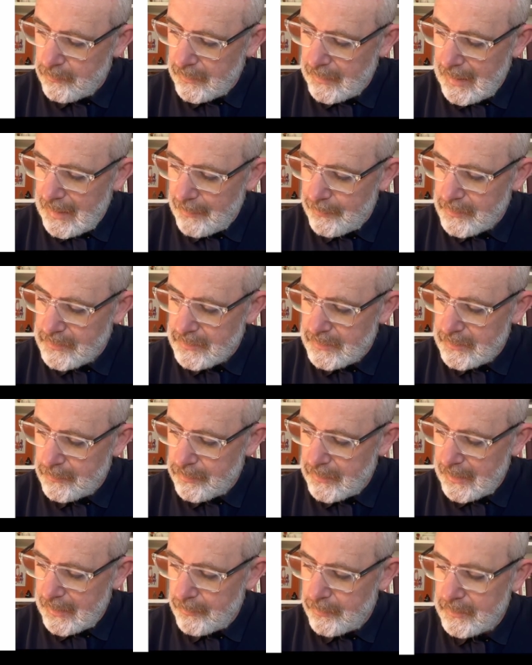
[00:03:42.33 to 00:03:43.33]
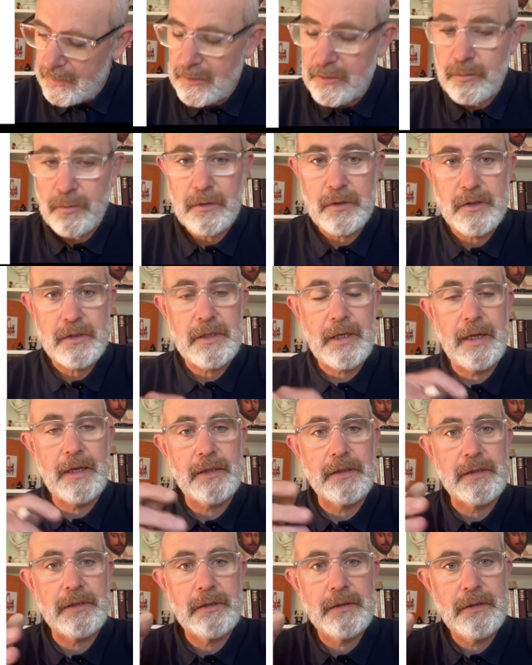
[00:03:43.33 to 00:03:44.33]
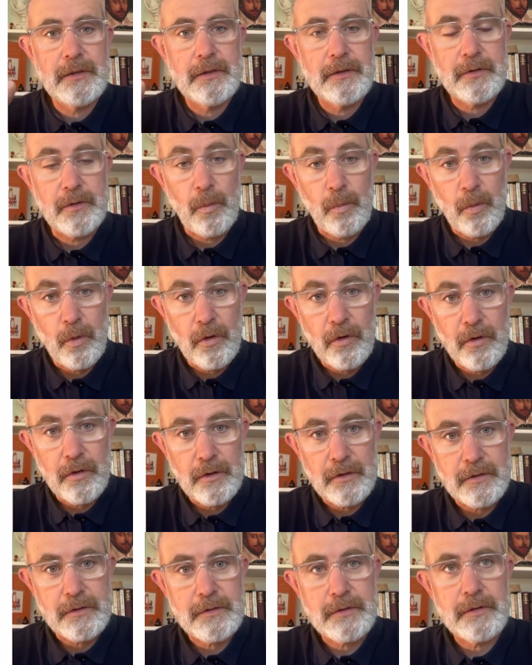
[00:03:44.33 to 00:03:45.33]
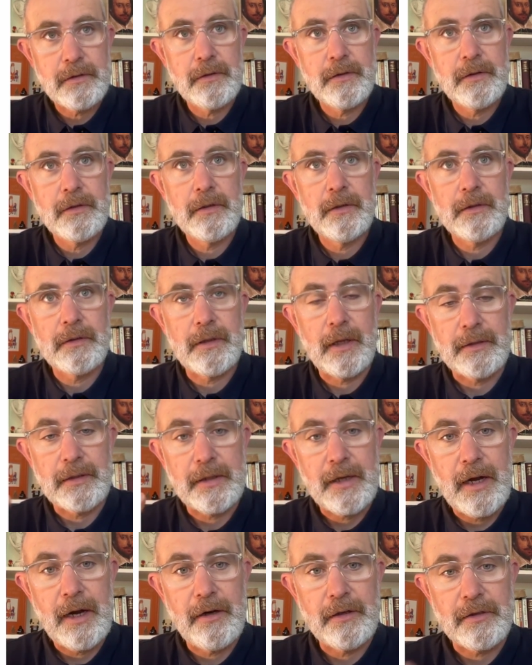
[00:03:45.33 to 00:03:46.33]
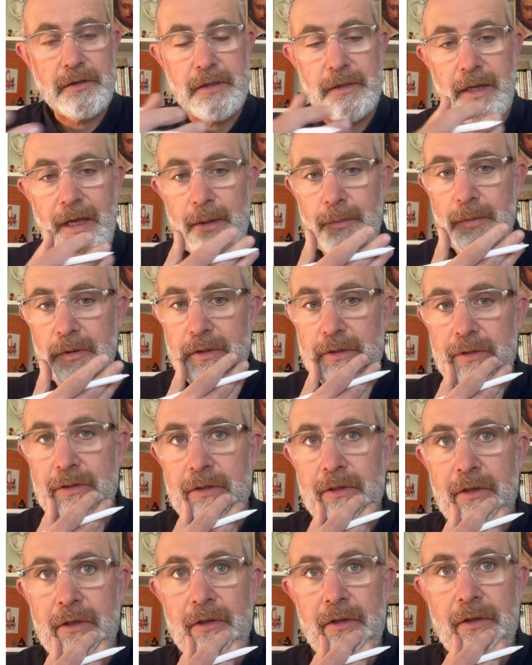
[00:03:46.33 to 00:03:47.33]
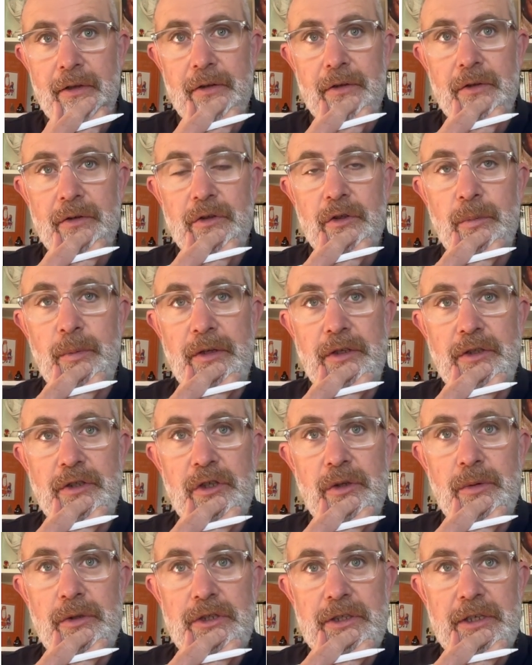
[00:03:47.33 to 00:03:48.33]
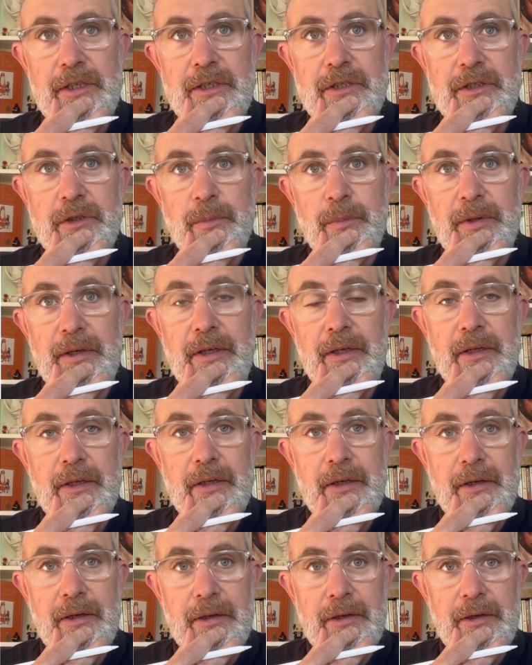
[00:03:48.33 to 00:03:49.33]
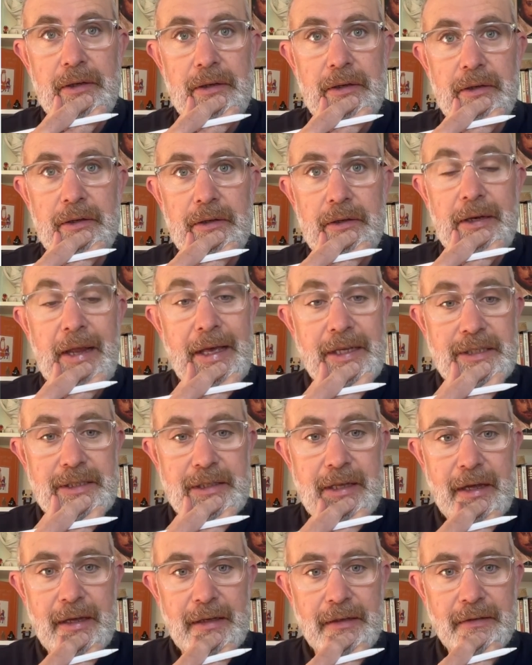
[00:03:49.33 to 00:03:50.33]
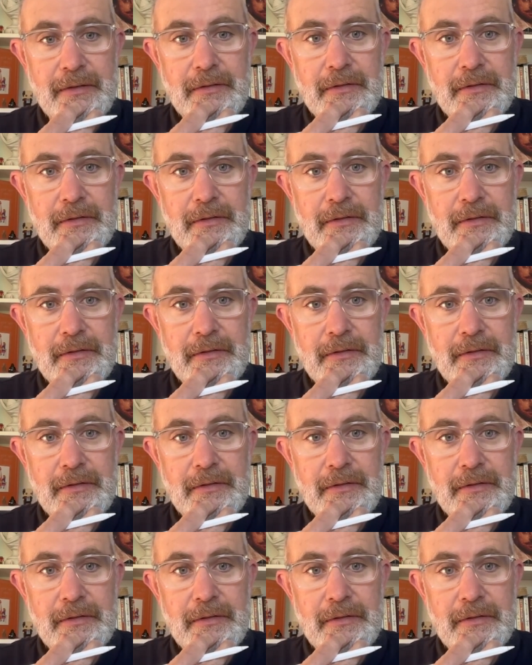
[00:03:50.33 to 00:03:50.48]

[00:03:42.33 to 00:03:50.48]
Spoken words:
what happens in the play, we need to understand the world that the characters inhabit. To be Jewish is to be less than.